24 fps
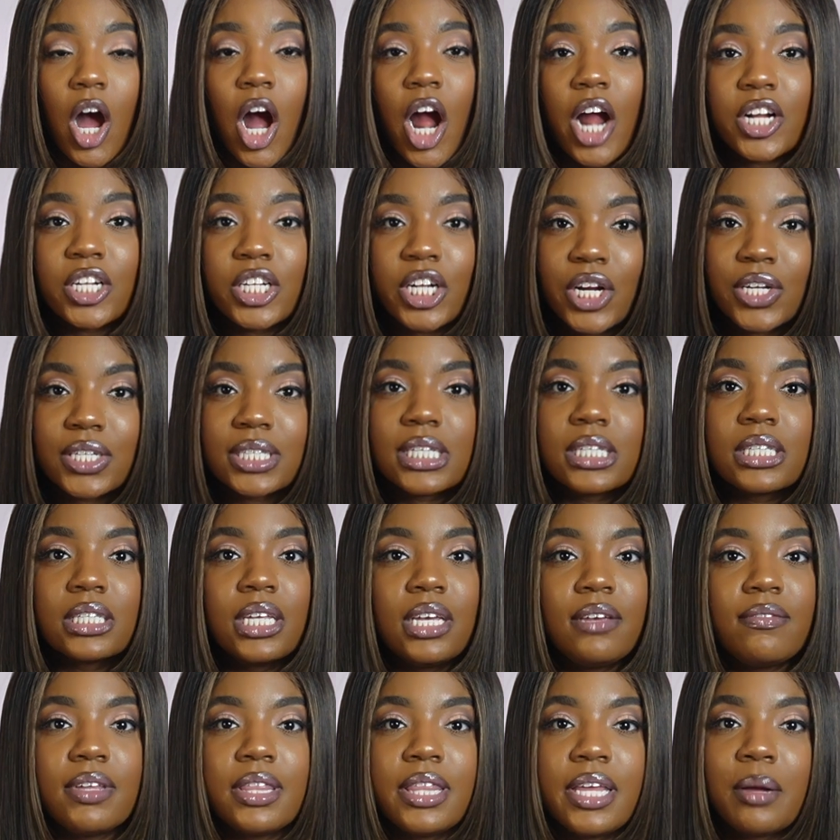Are nurses
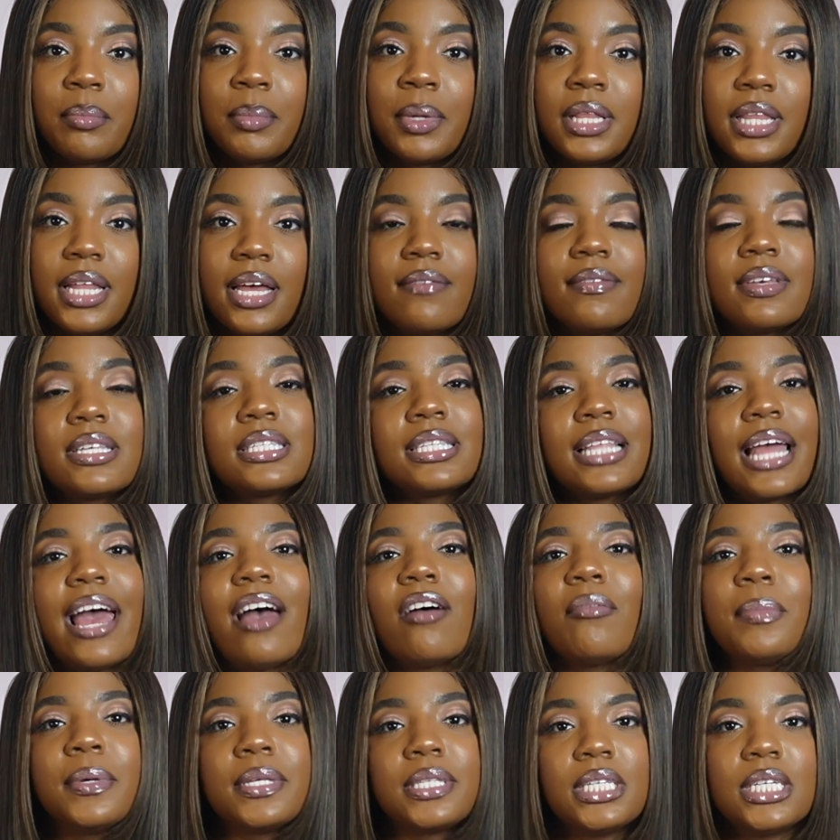leaving their beloved
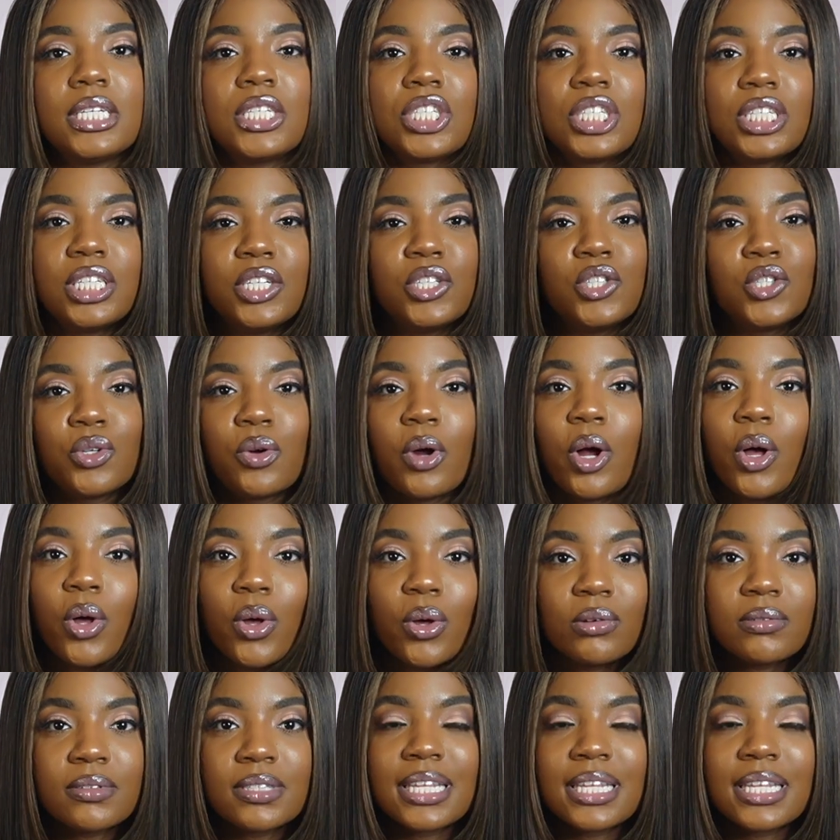staff position in droves?